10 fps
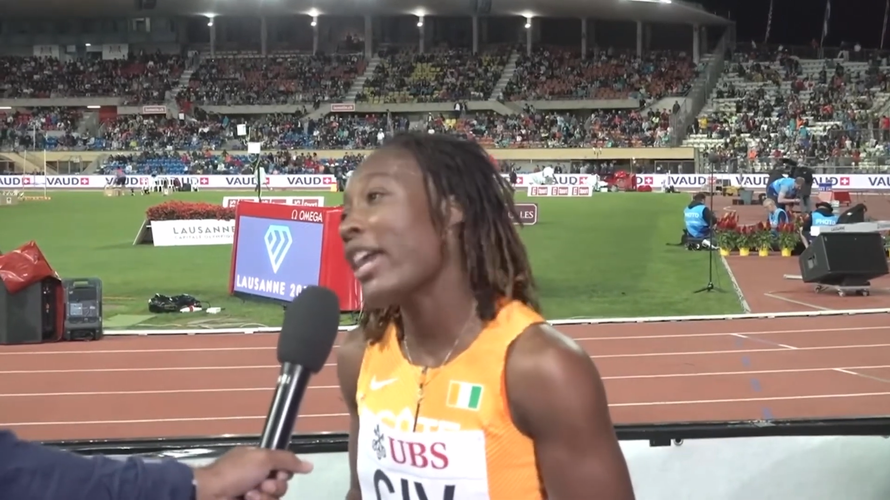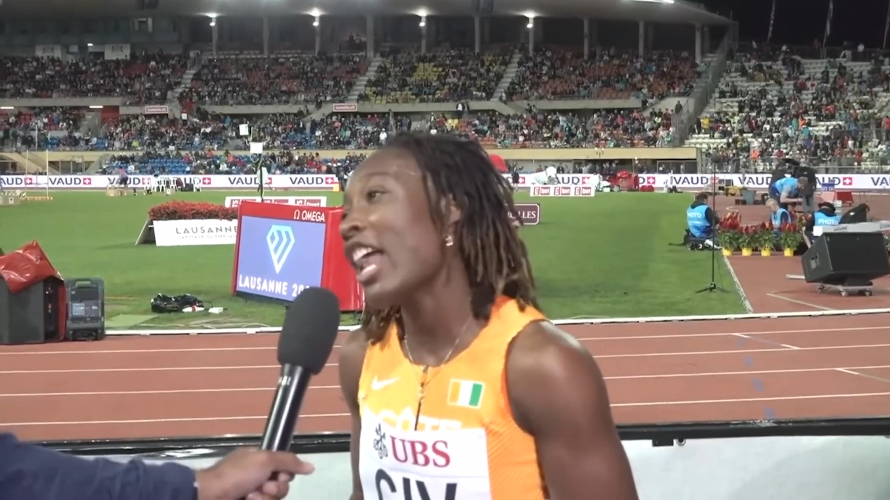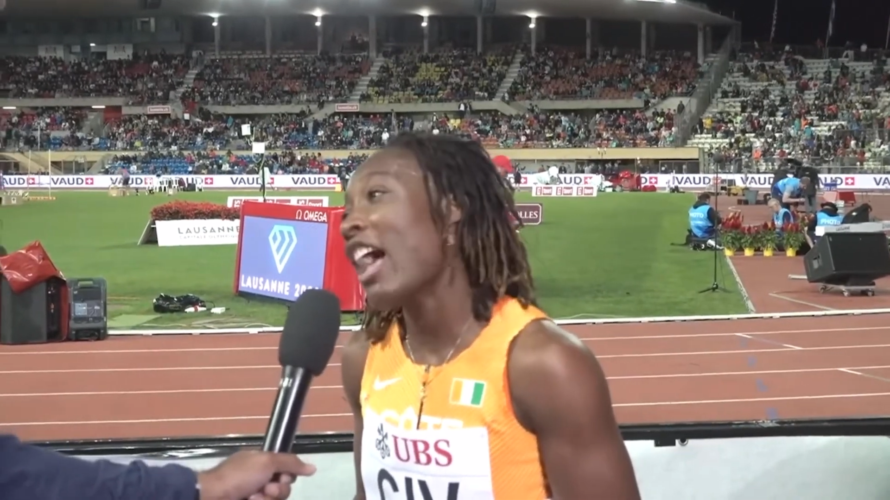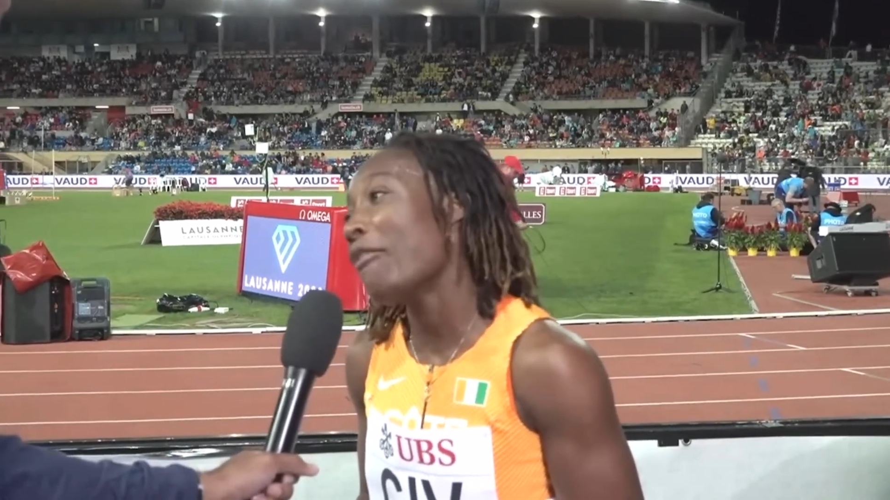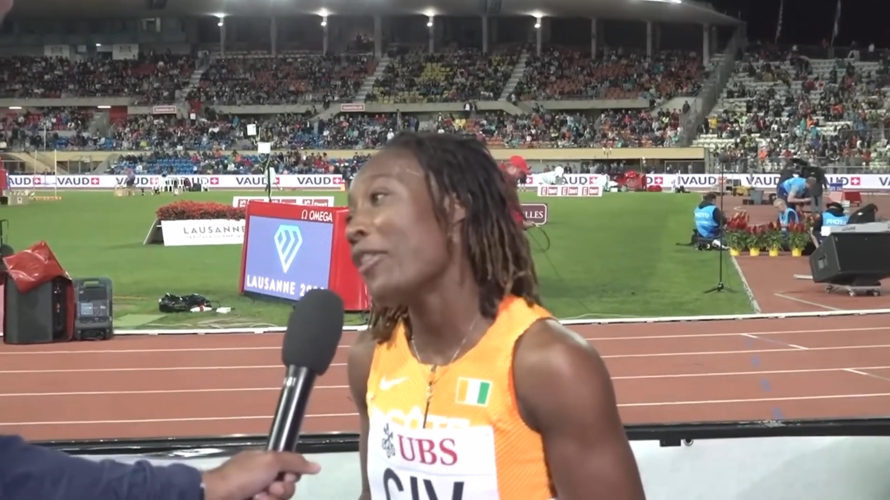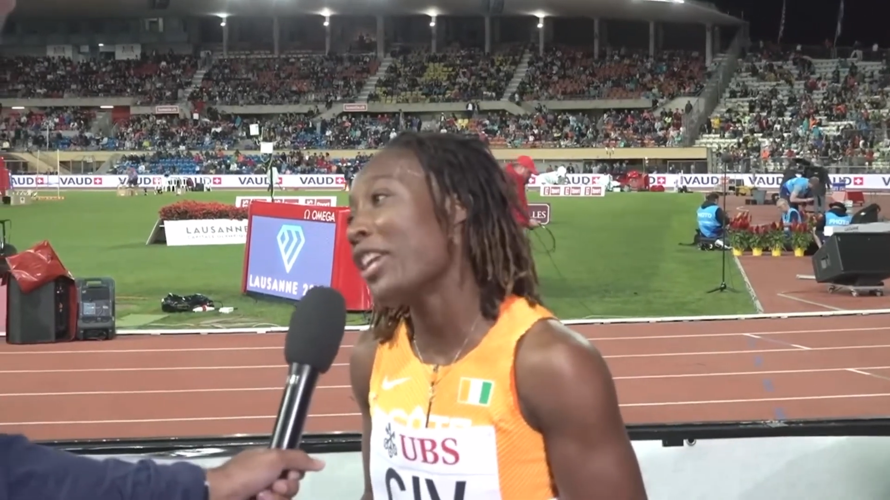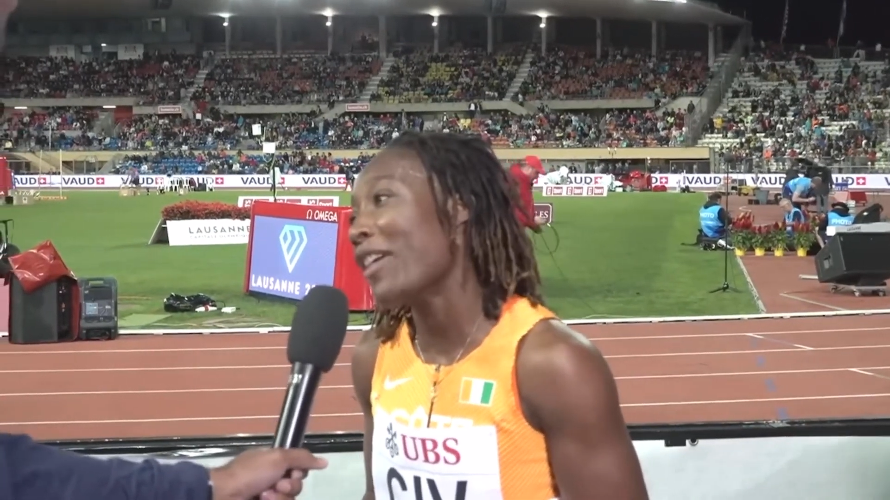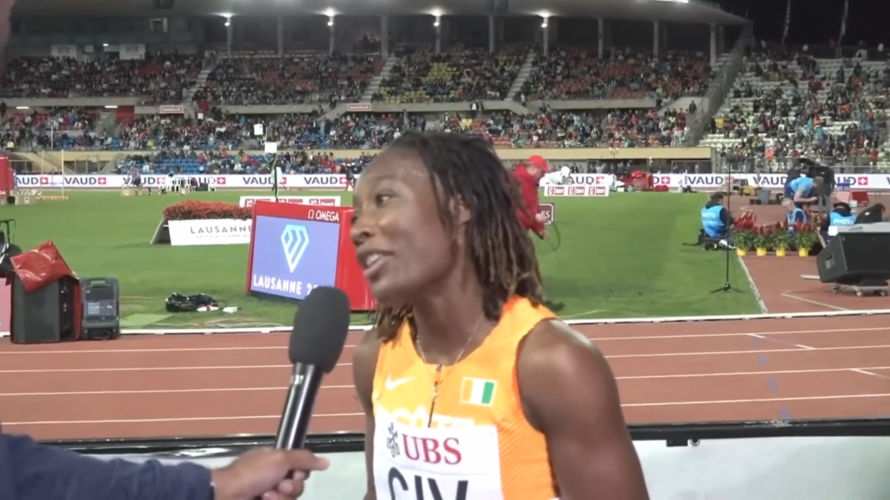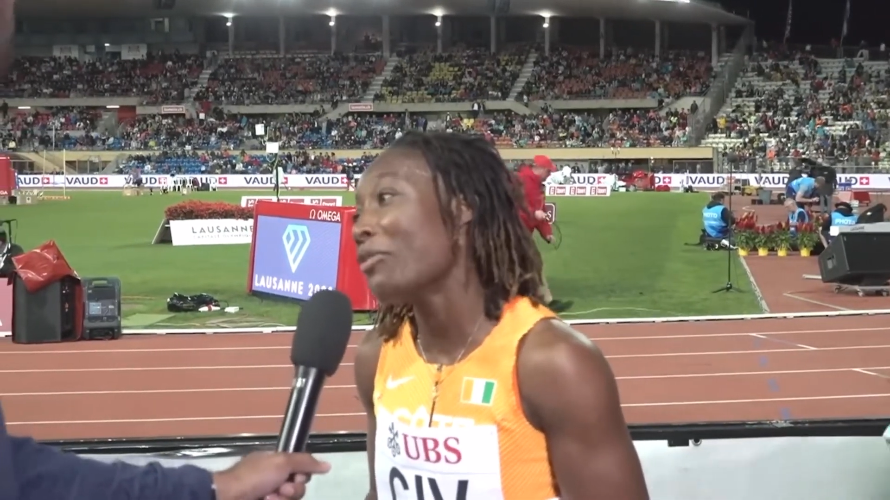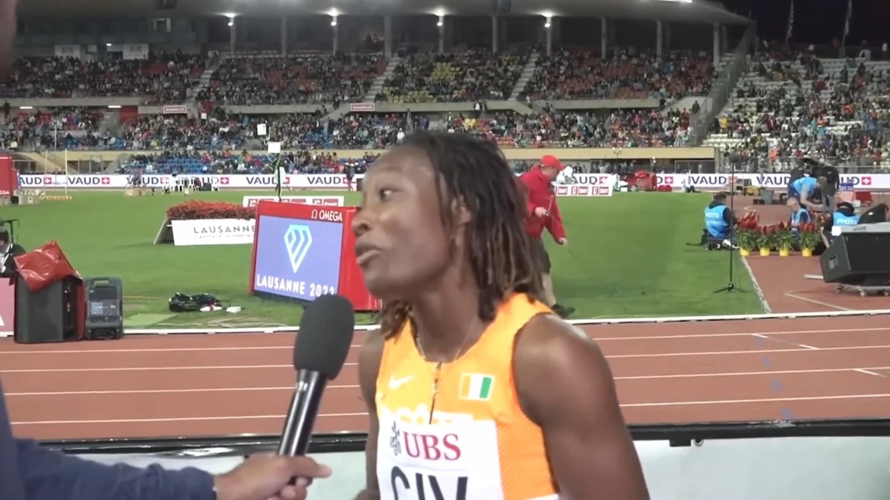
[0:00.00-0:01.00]
and I think
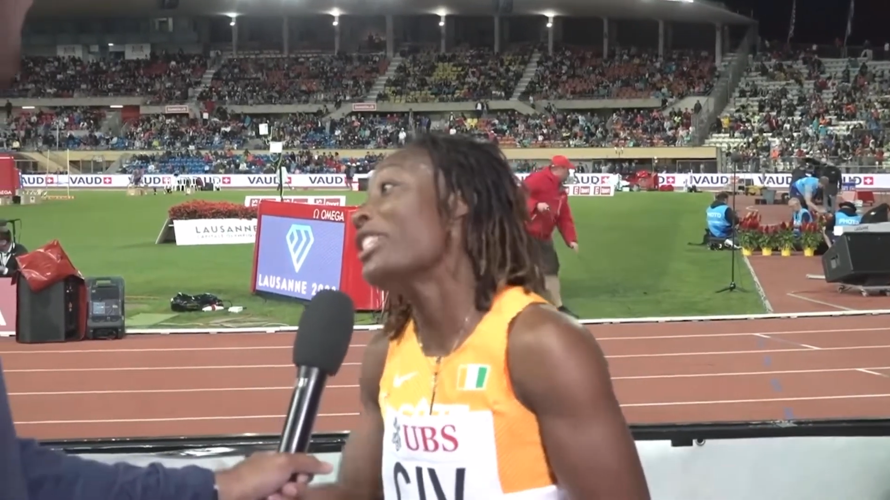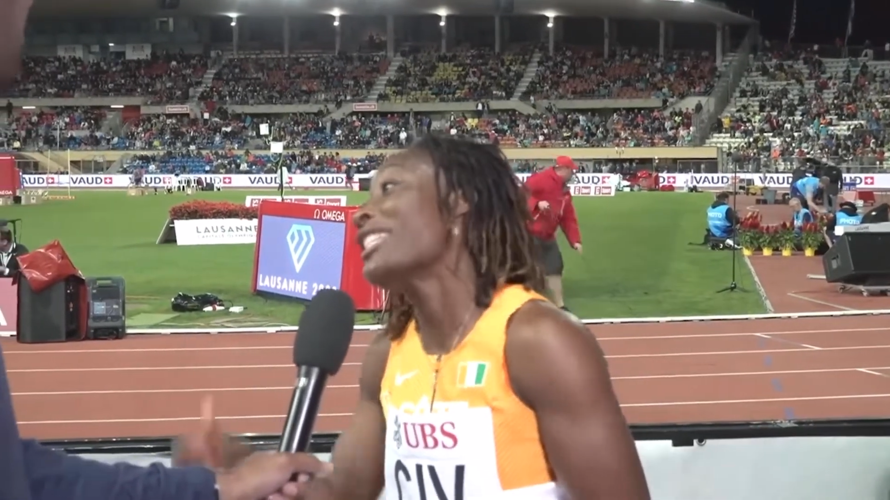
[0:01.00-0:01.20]
that with the